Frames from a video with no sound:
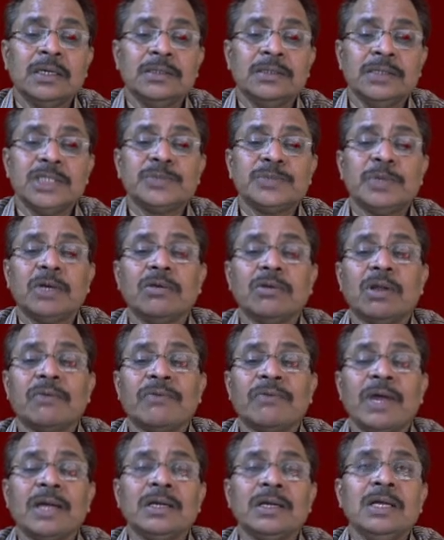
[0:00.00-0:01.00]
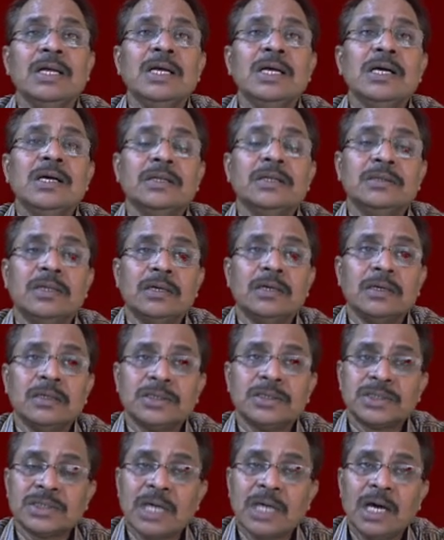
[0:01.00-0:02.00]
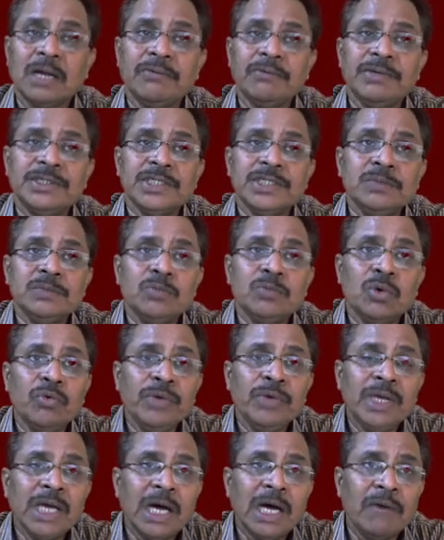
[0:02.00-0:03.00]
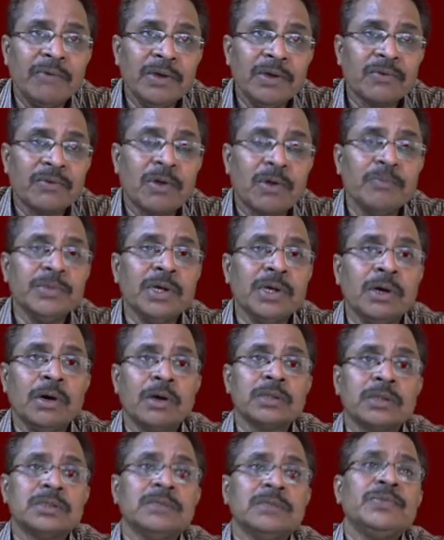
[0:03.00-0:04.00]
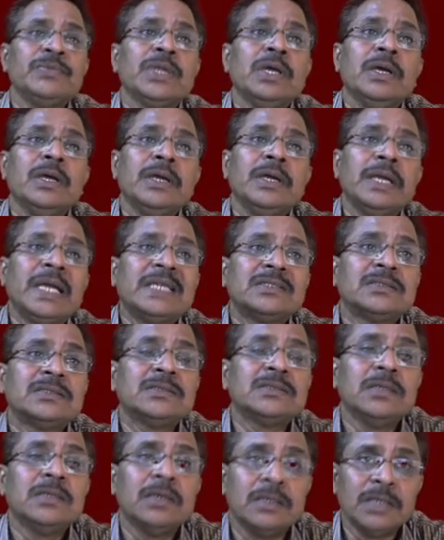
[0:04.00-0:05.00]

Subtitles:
this particular fact, the star which is moving away from the Earth, the